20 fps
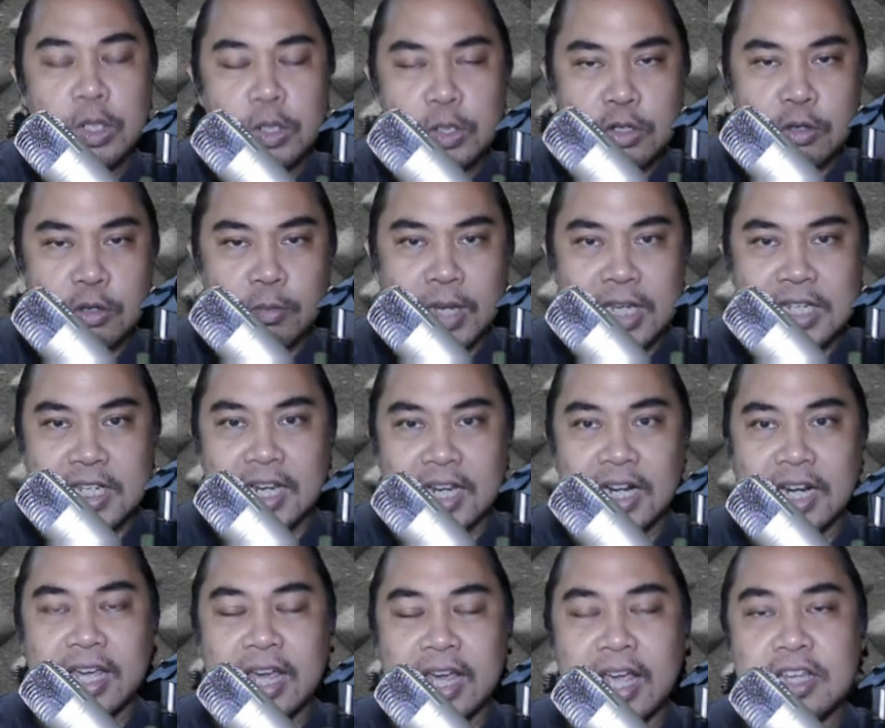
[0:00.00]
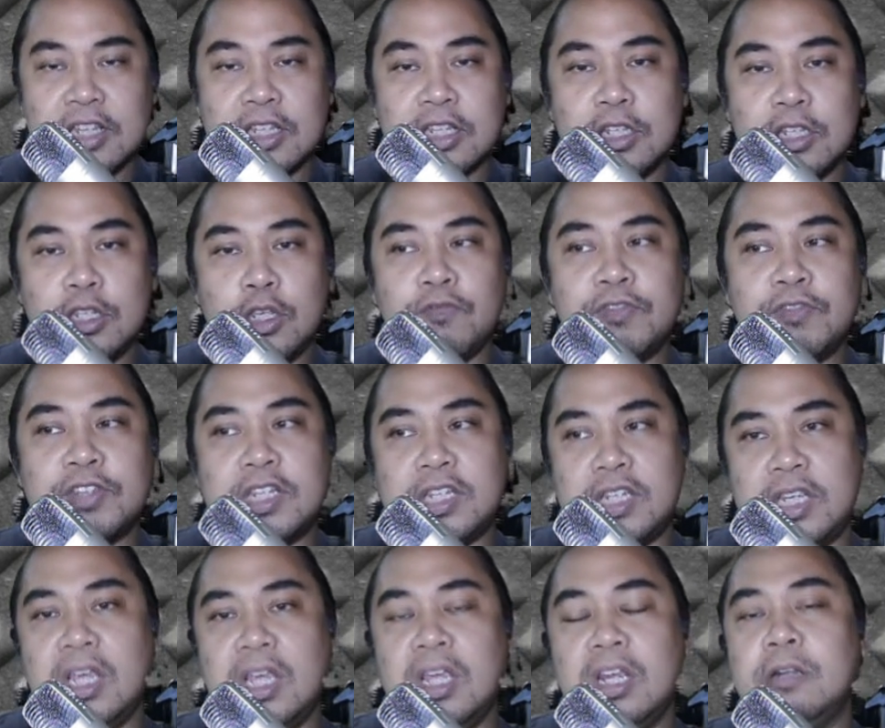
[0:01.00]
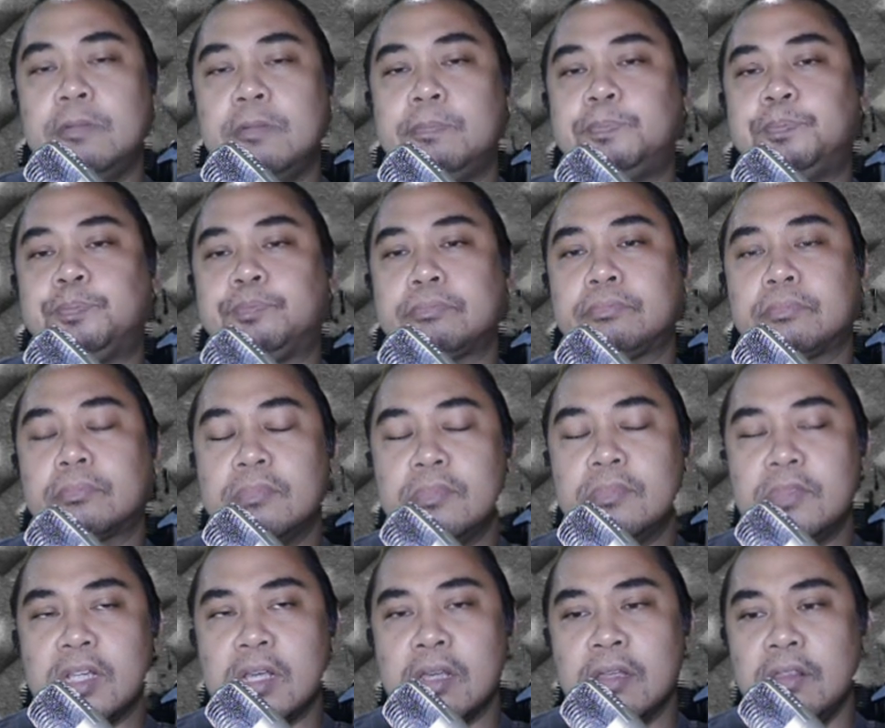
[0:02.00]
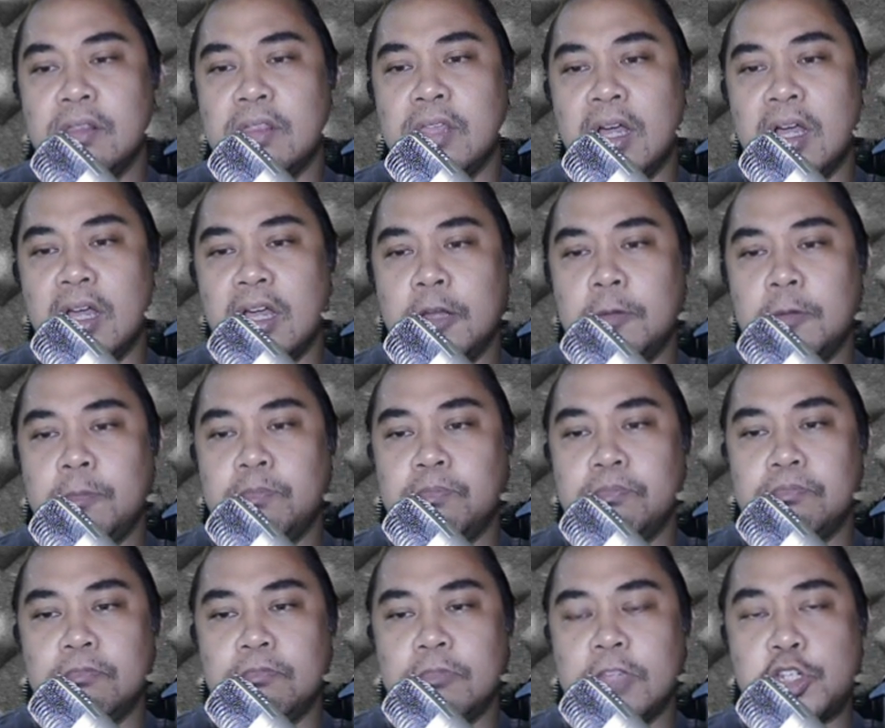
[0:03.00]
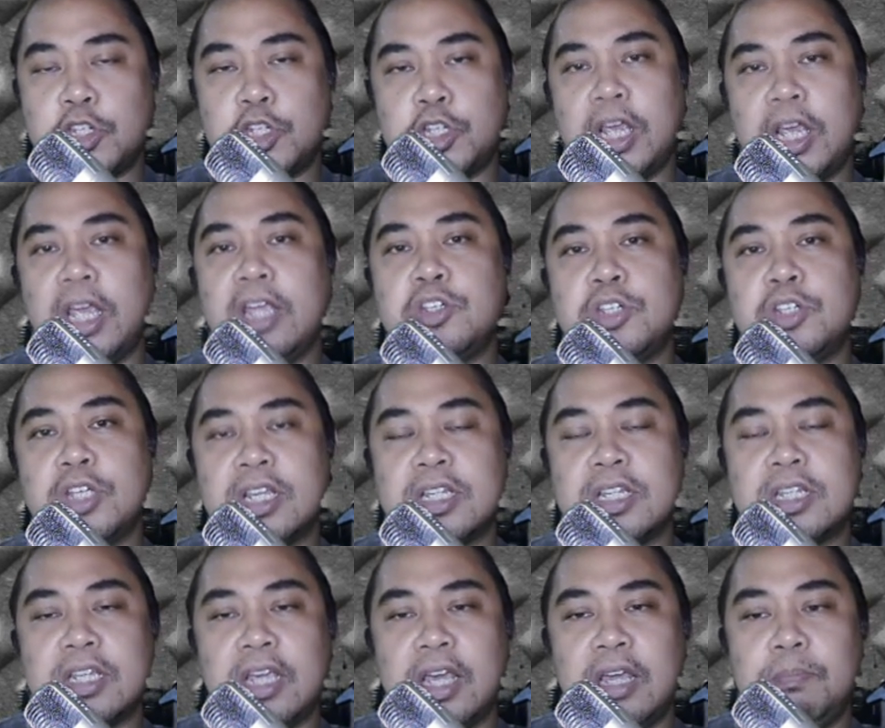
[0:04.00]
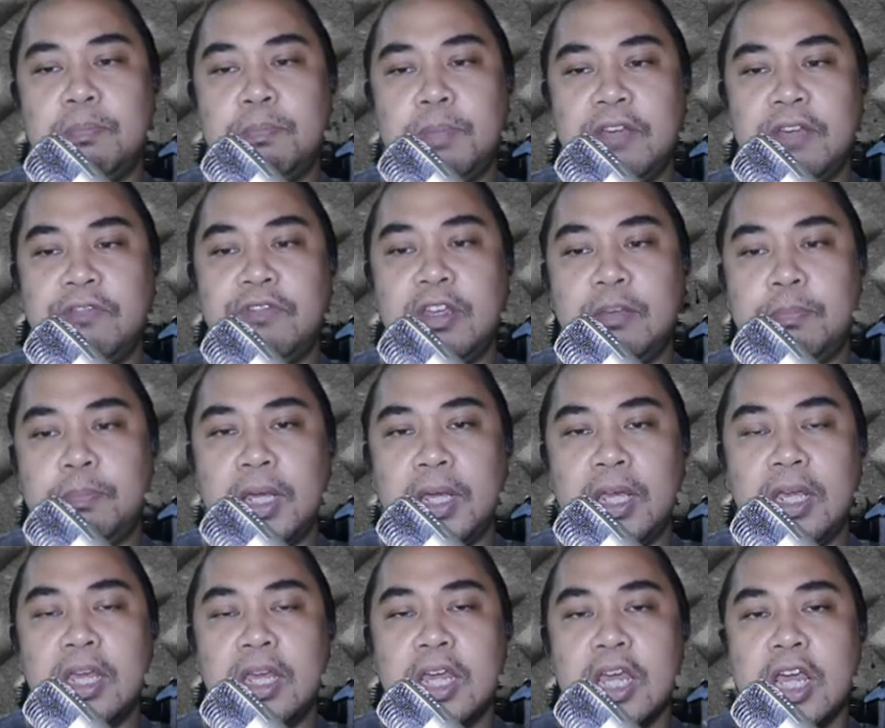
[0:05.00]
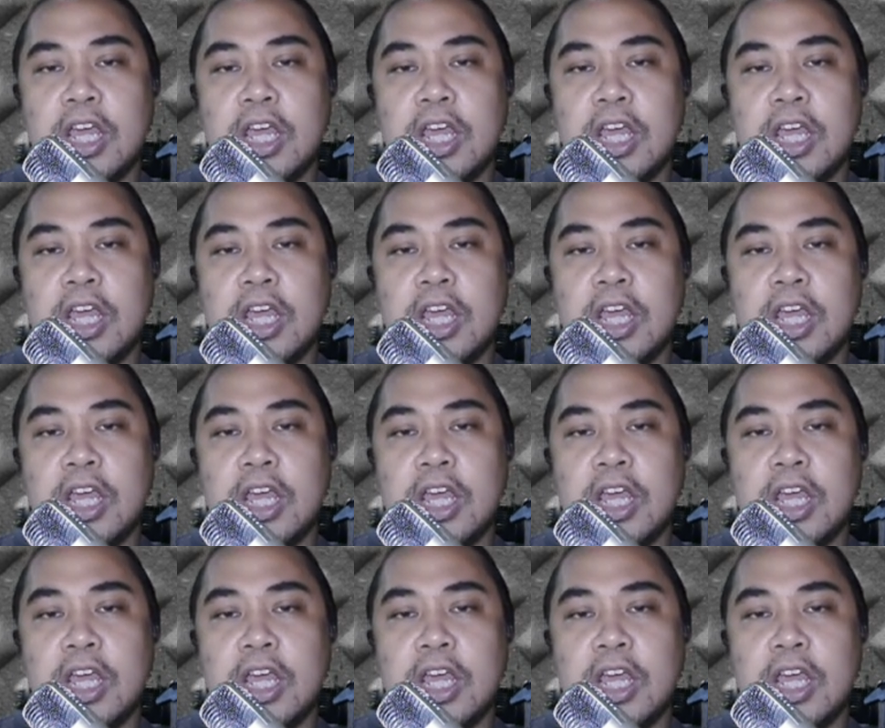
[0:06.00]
So basically, guys, you've seen the um, the changes in PvP.